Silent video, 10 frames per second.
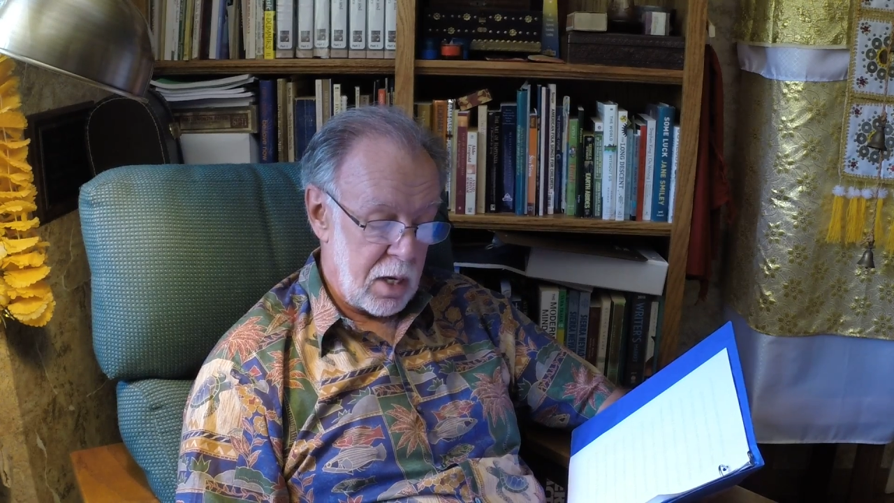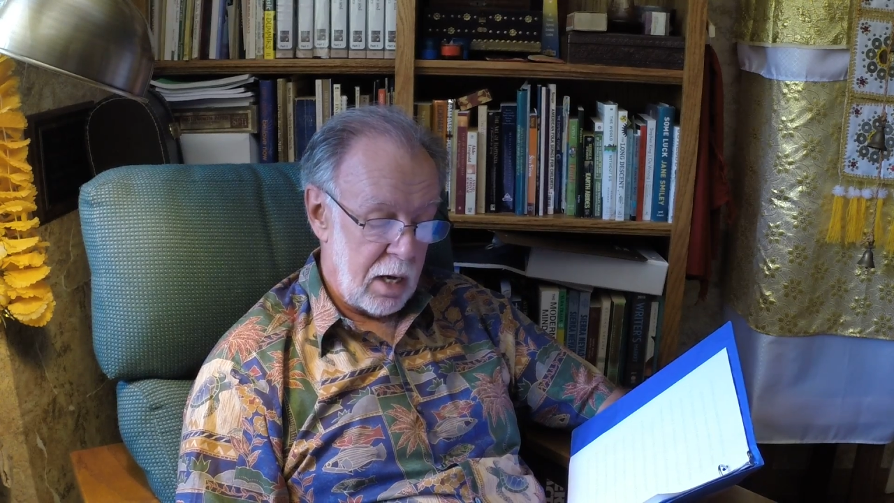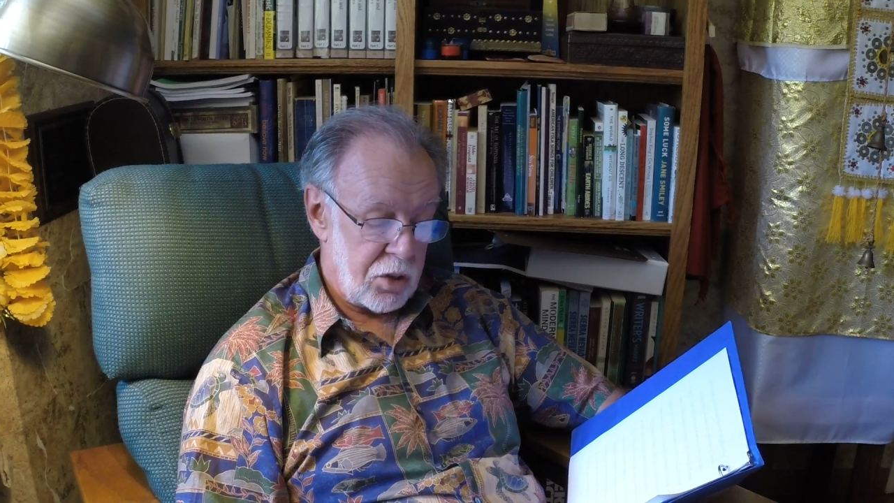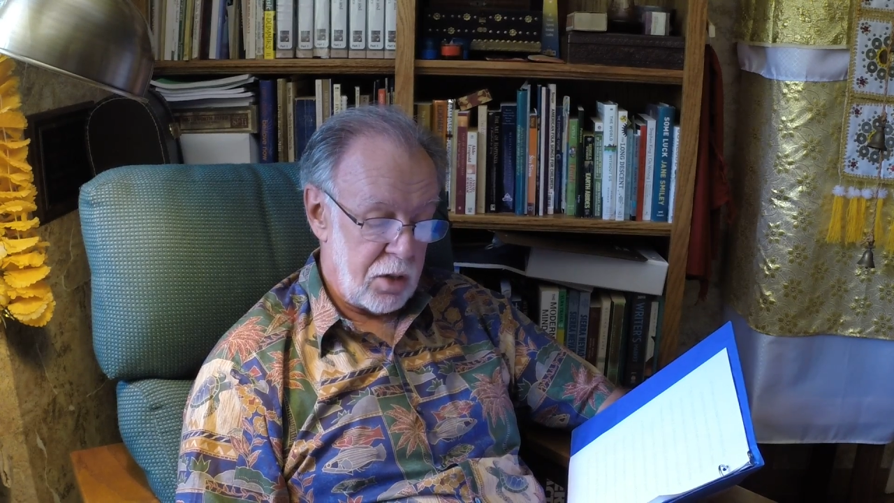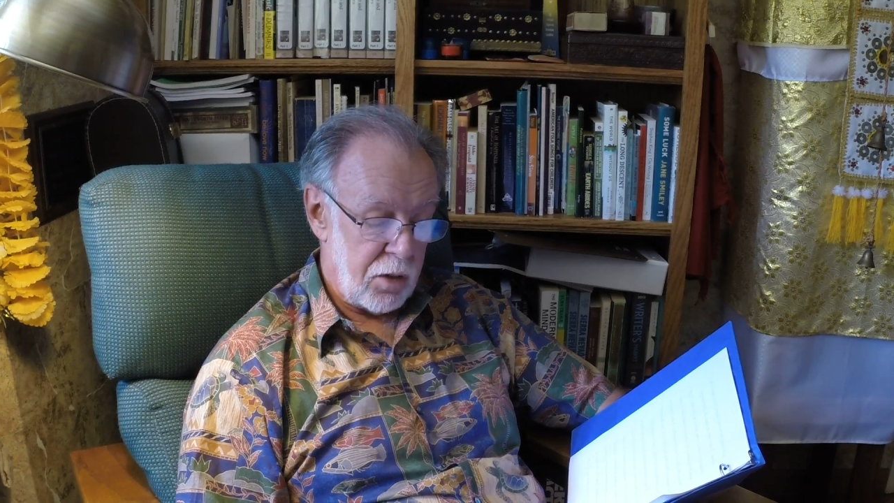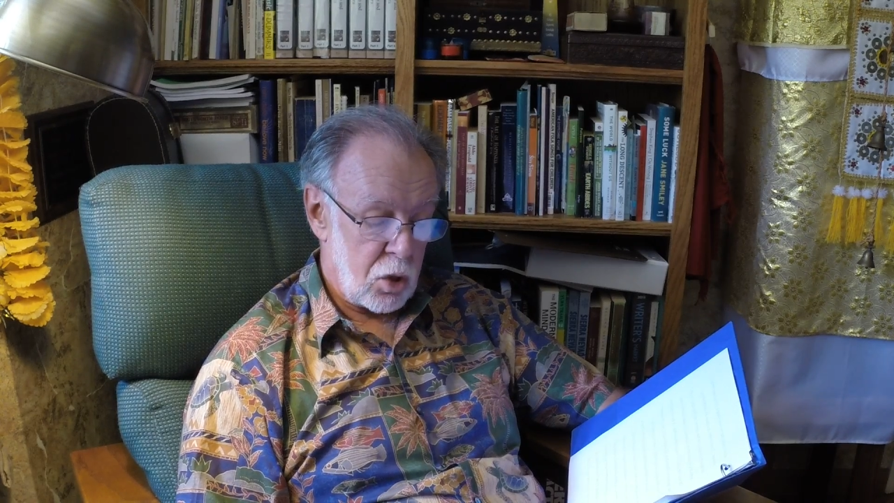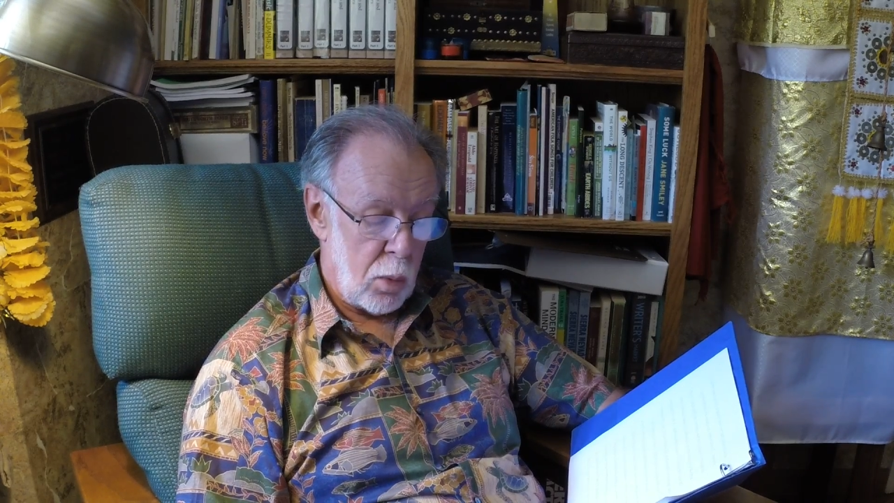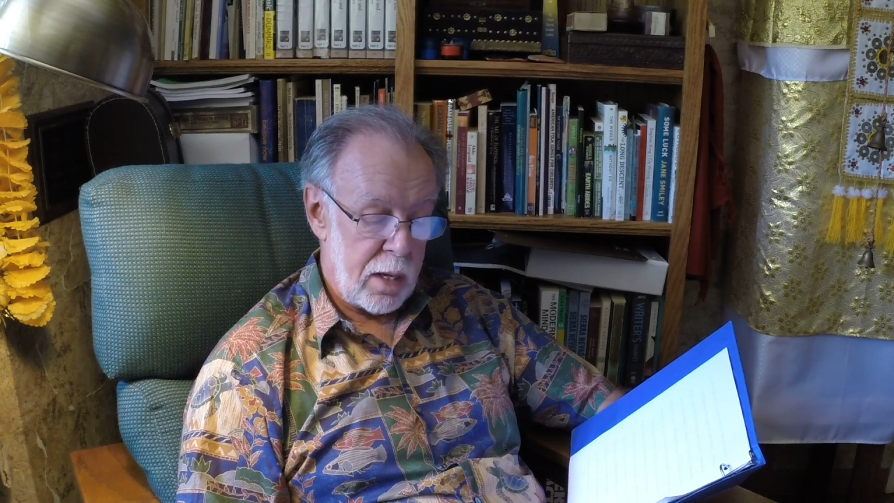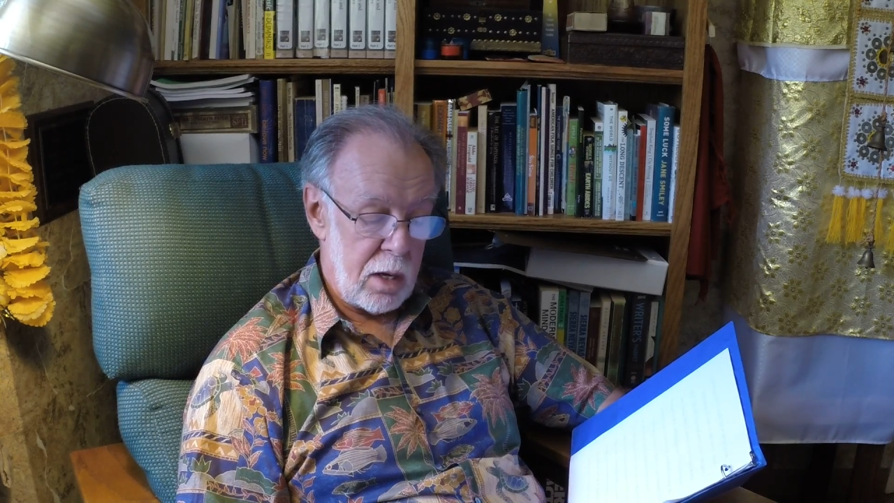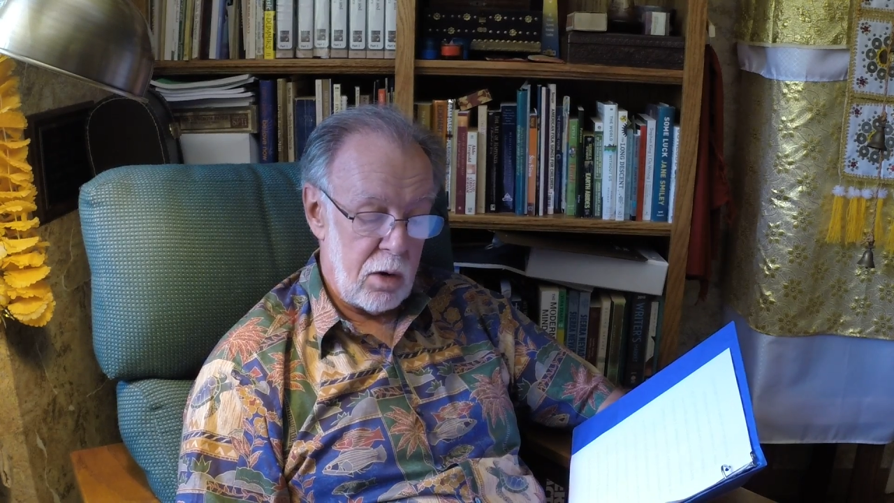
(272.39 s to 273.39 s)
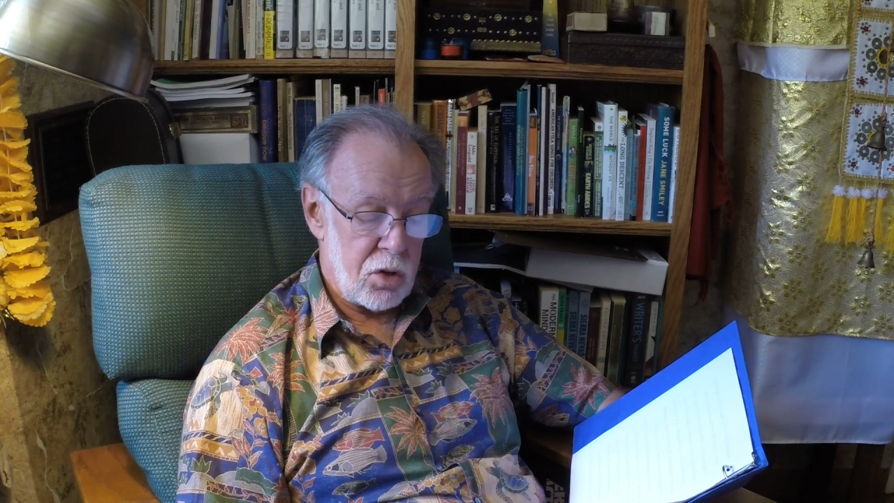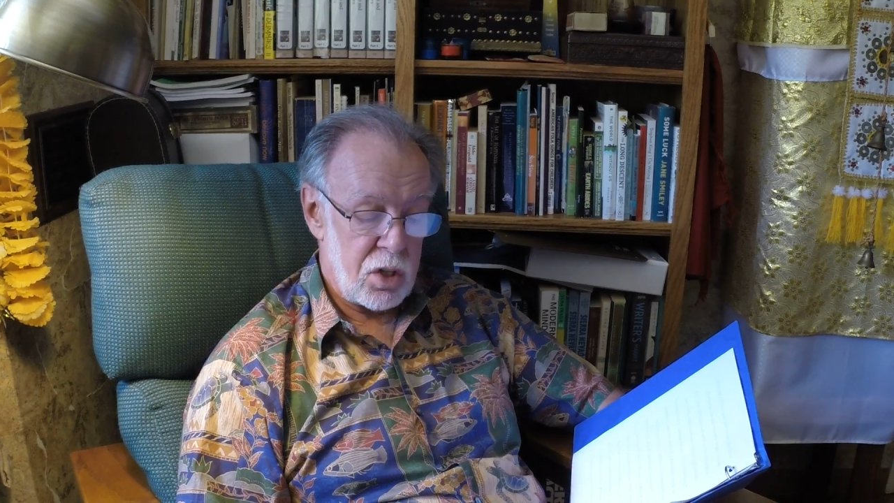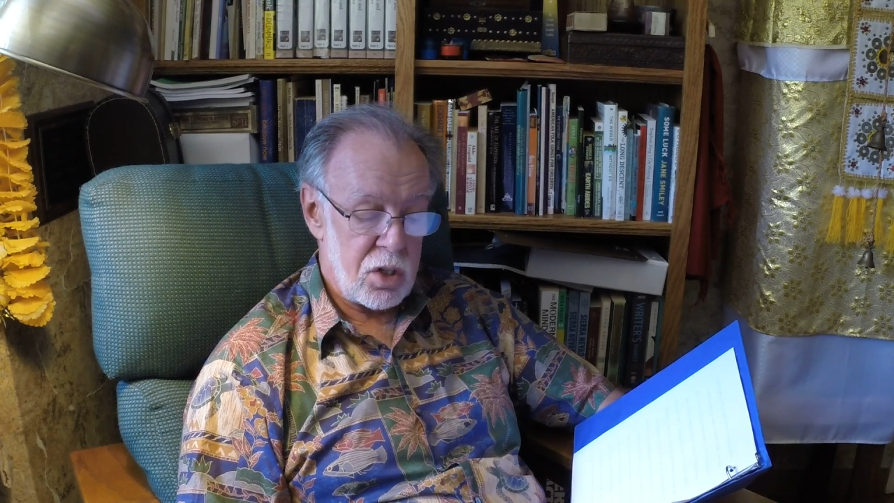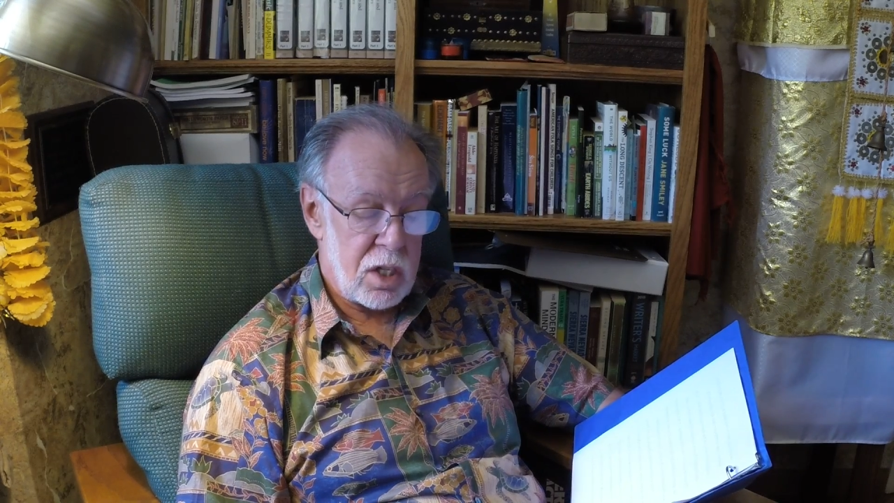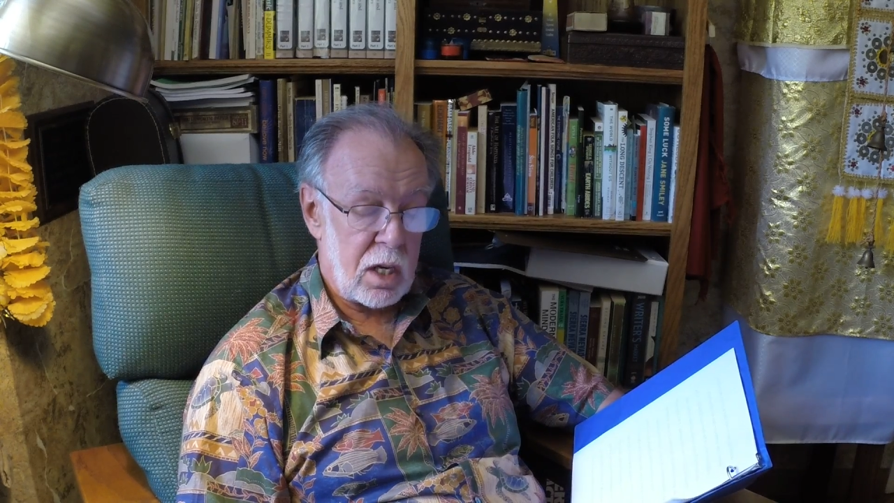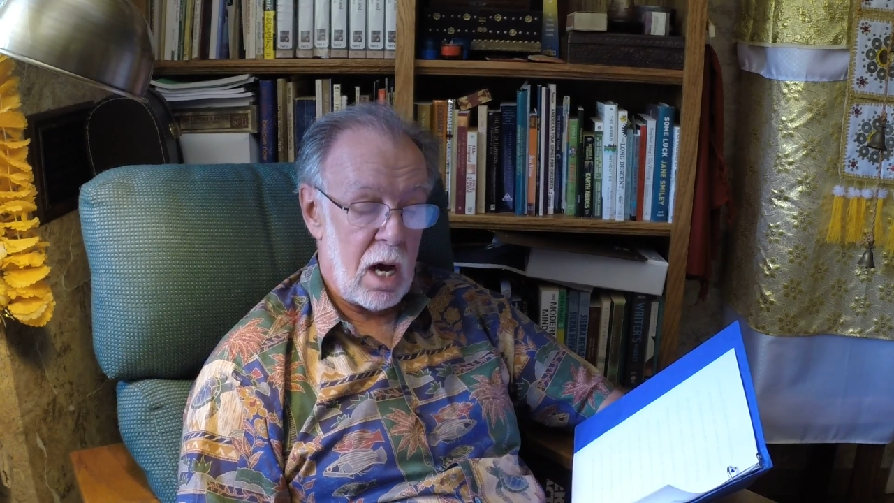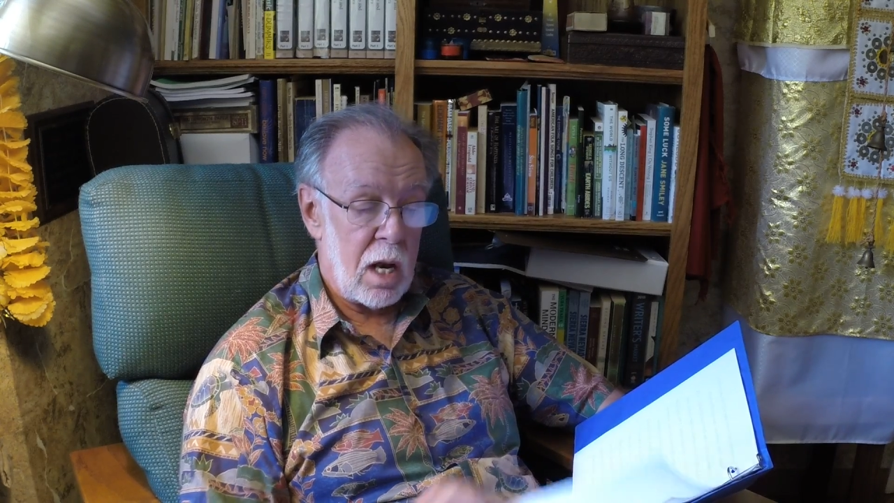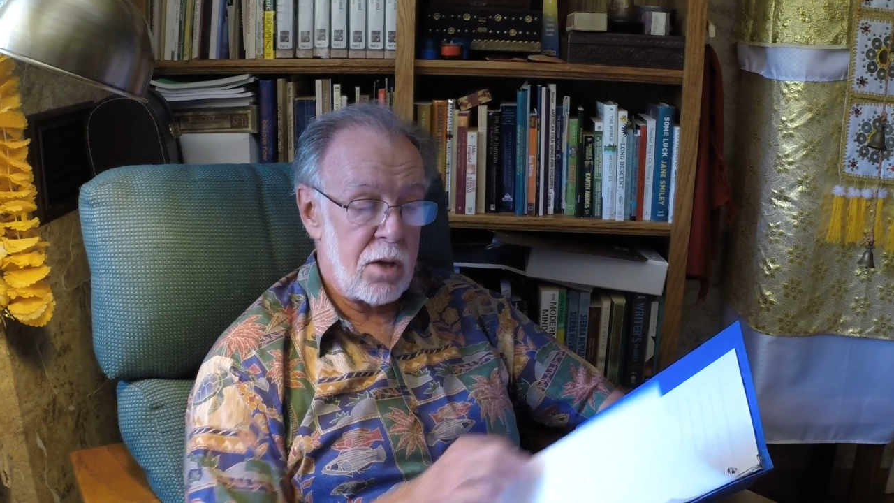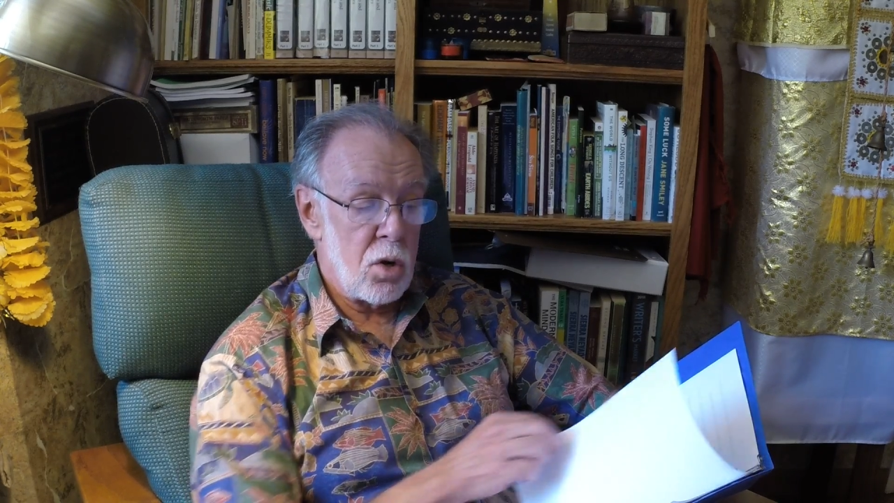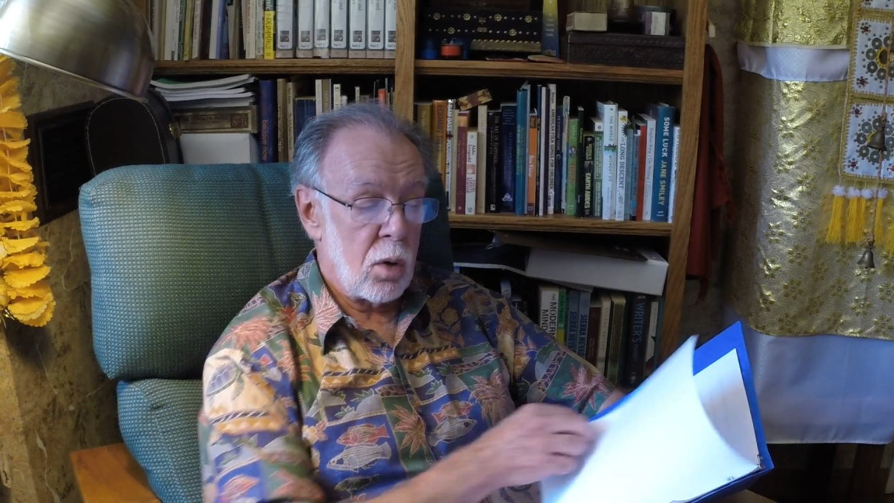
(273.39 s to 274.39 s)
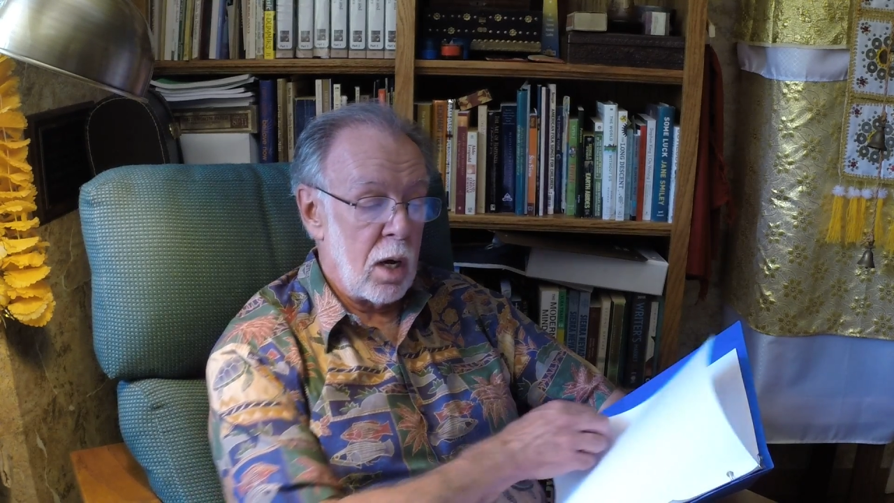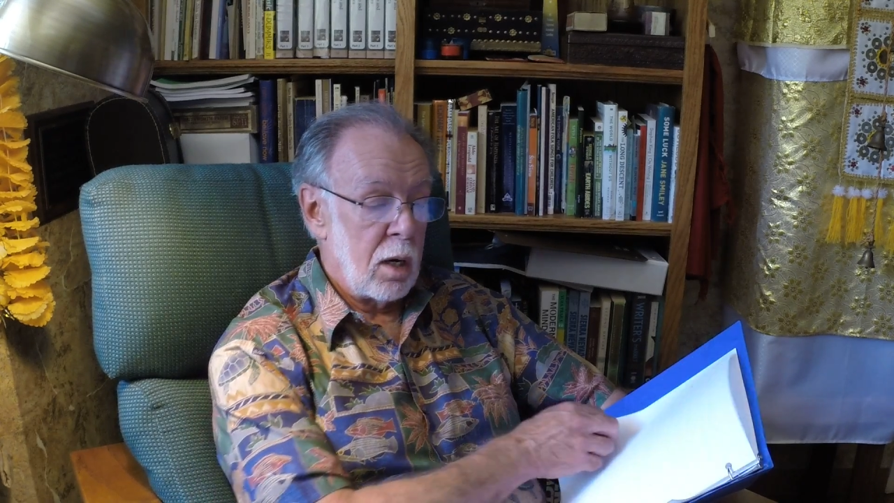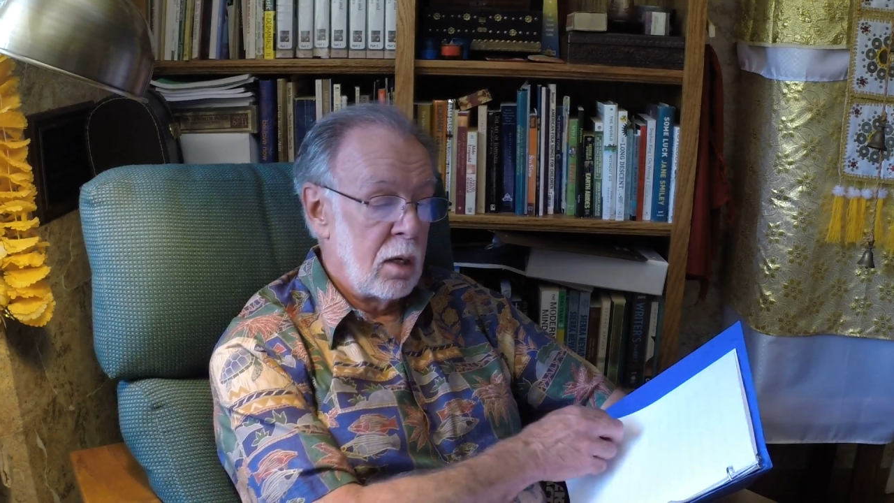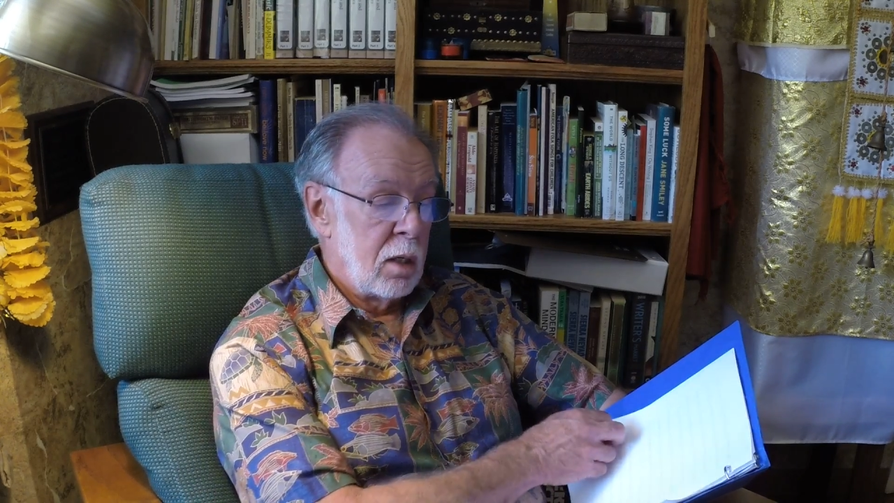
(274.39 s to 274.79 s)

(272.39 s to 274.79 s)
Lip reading: to us in the 20 years since the Kali Yuga.